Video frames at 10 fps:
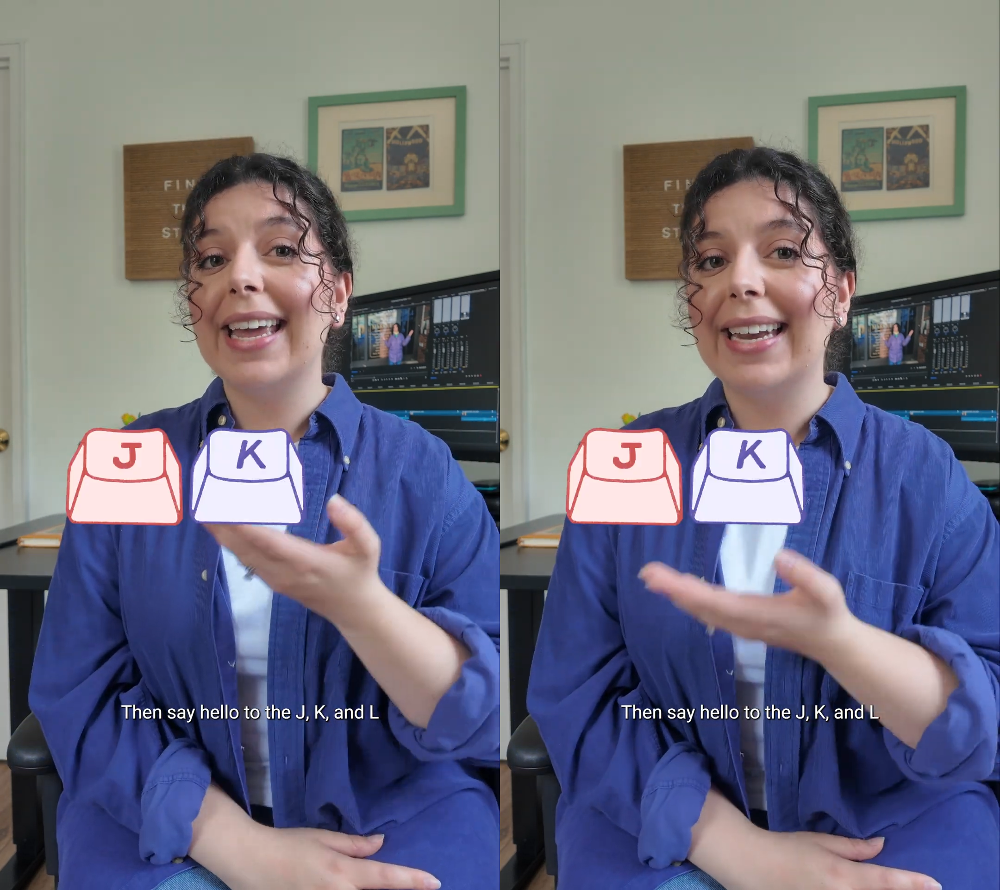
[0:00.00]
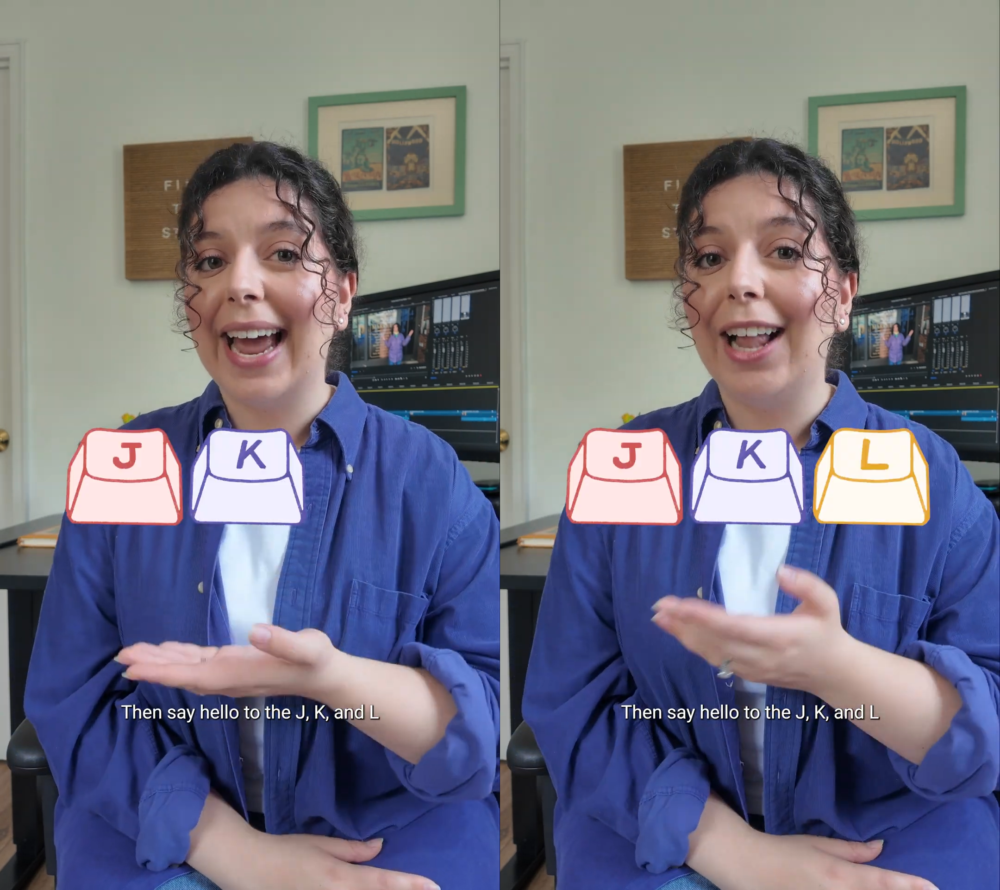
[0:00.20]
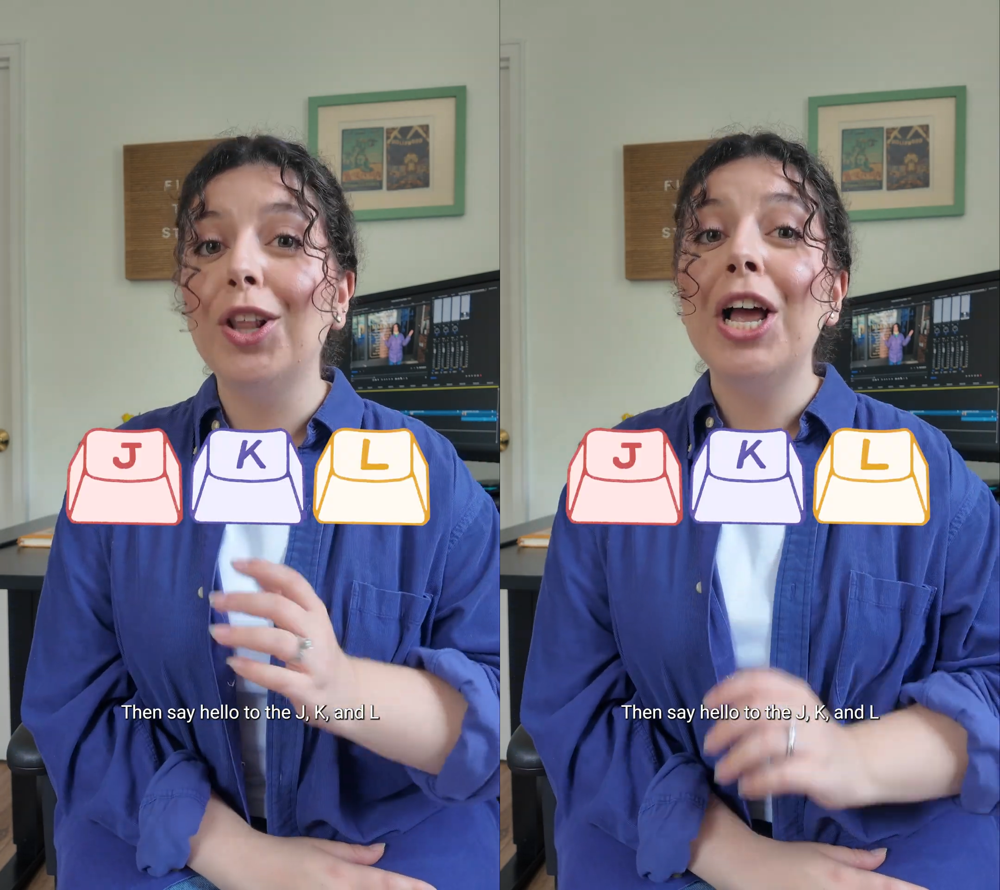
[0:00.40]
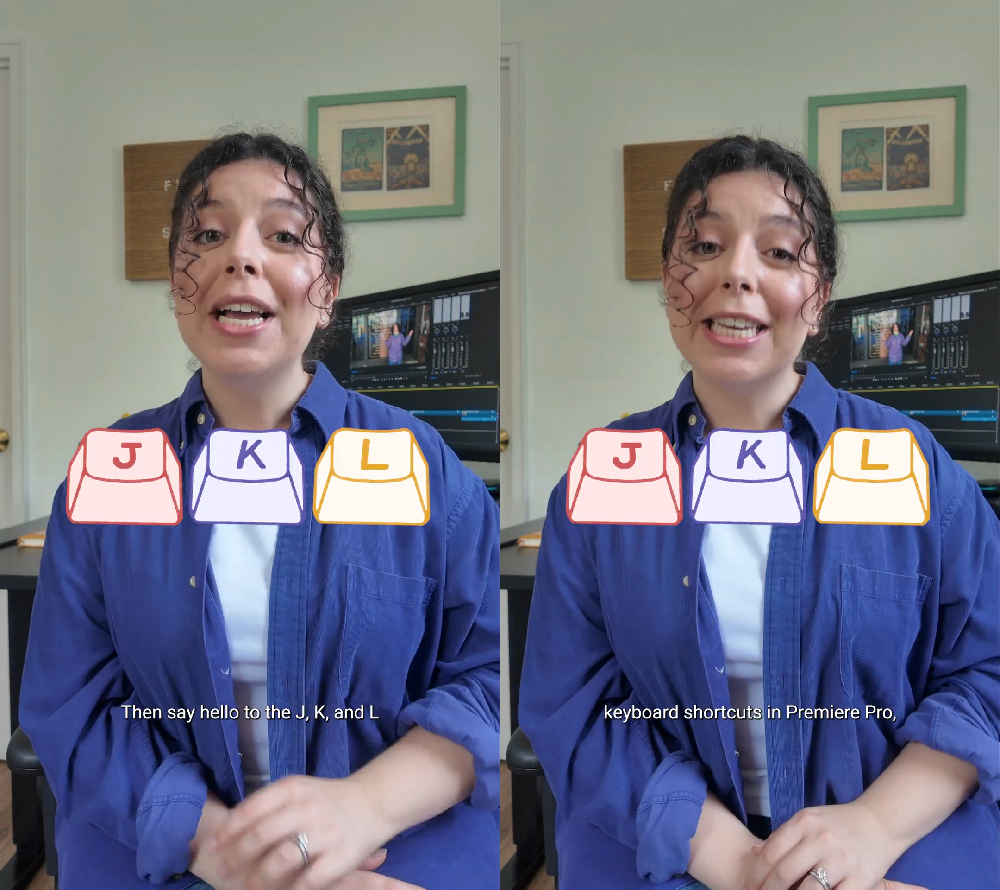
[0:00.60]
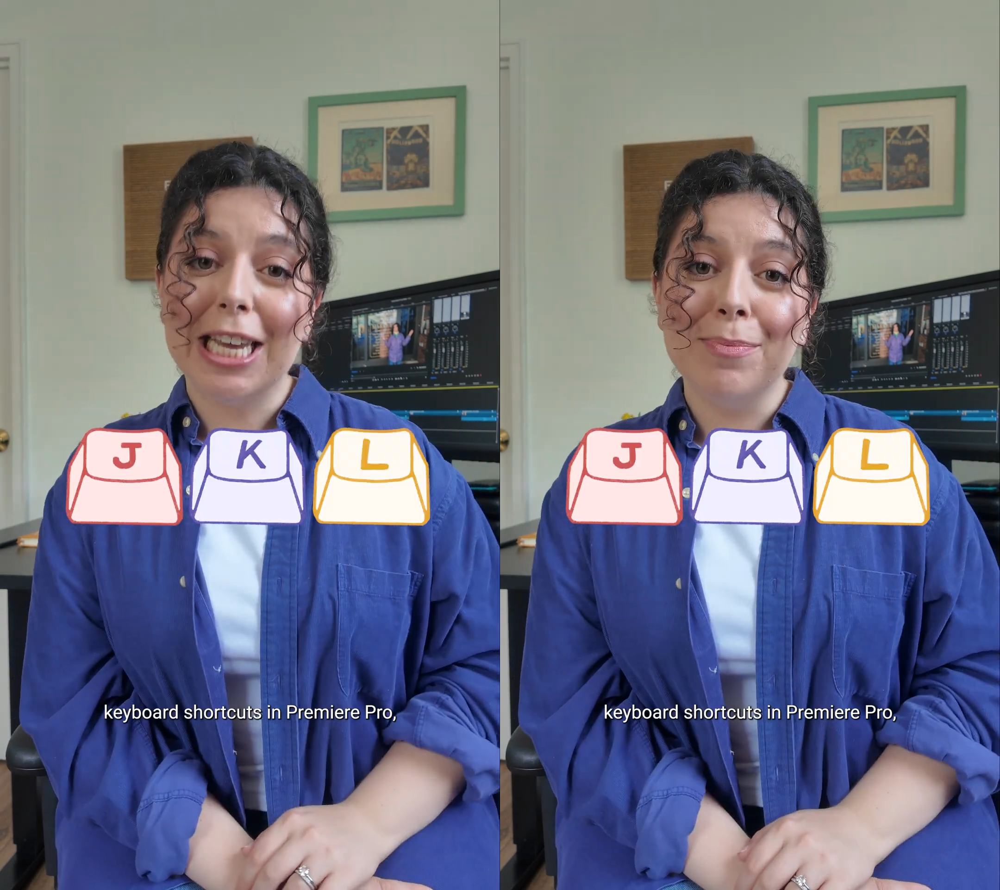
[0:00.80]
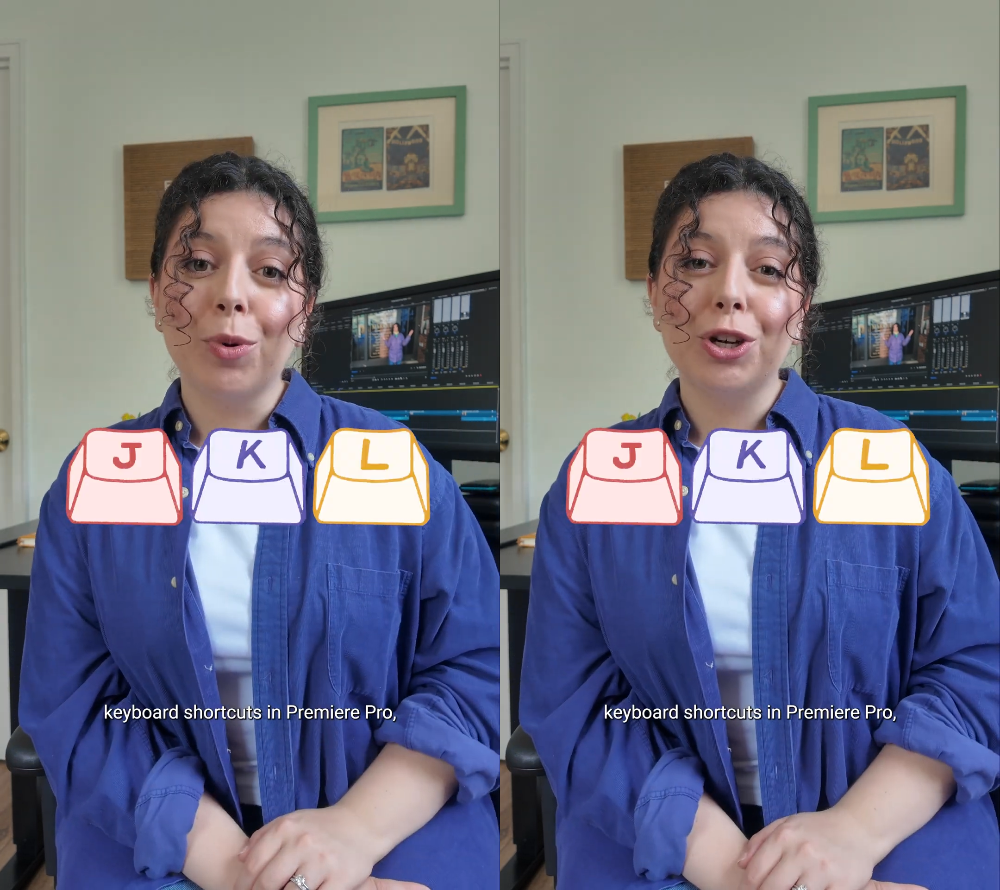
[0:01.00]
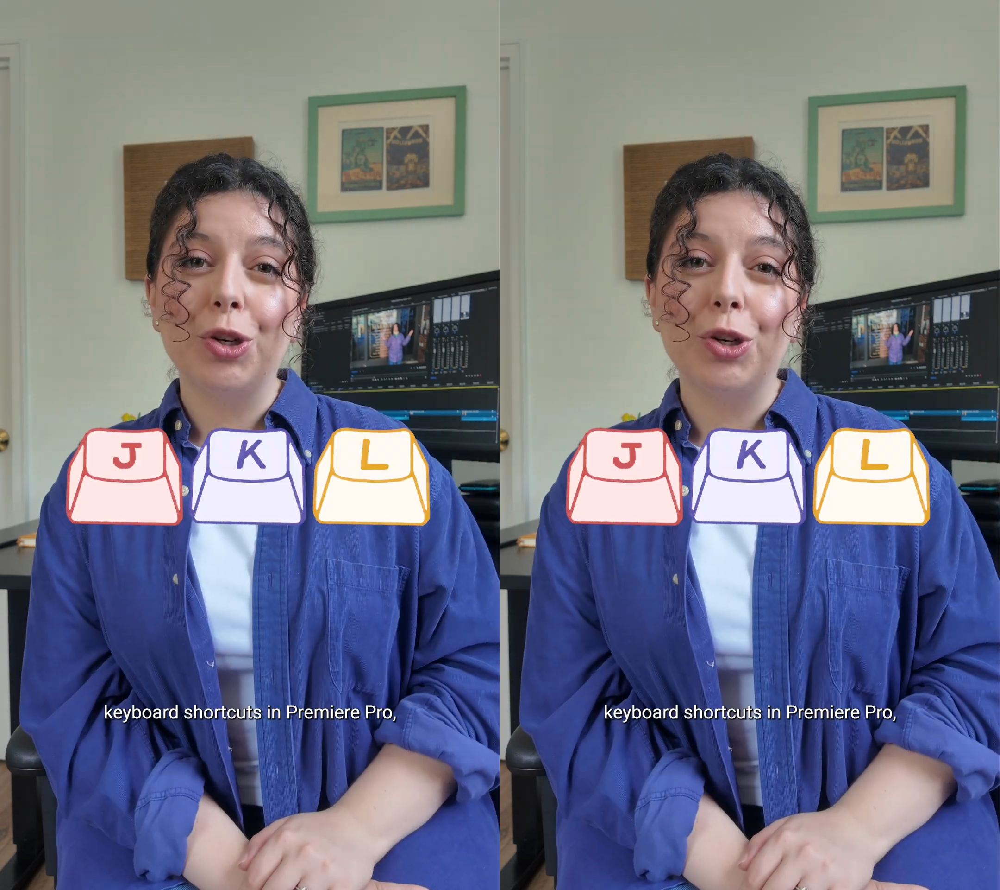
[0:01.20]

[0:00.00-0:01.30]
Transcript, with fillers: and L keyboard